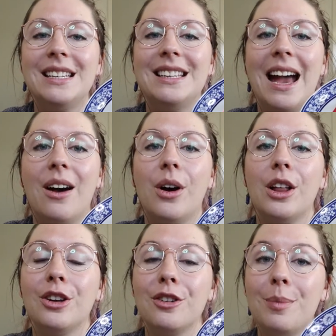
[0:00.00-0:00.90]
Now,
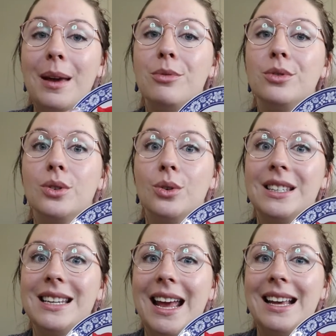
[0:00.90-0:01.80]
a lot of people saw
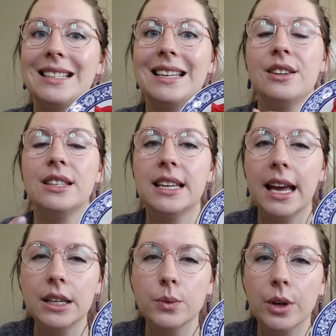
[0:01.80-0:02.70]
snakes. Now
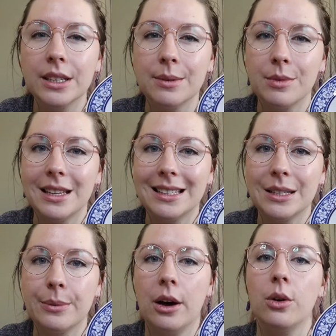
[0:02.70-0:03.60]
snakes works in with this
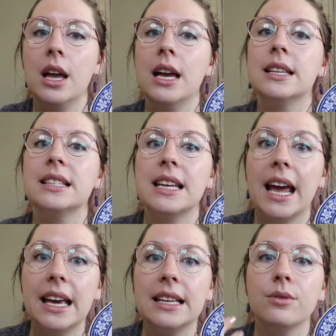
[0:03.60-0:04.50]
as well.
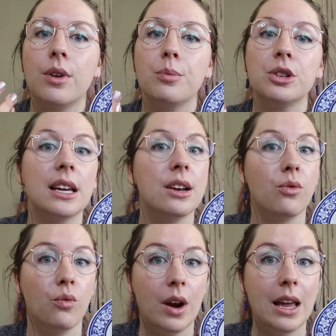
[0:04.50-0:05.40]
Snakes
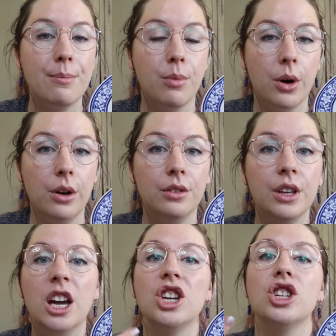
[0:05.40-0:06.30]
represent rebirth,
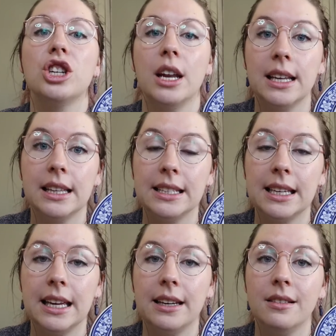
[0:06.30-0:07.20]
shedding the
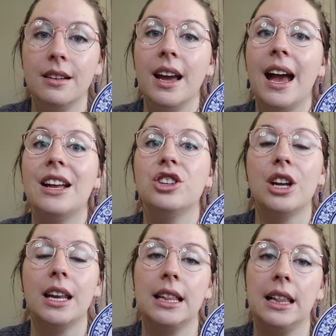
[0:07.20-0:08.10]
skin and
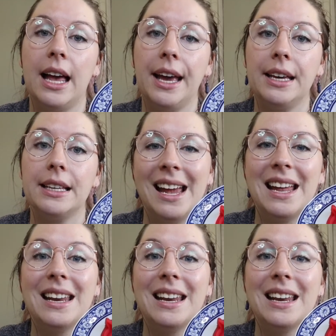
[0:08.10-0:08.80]
shedding the layers.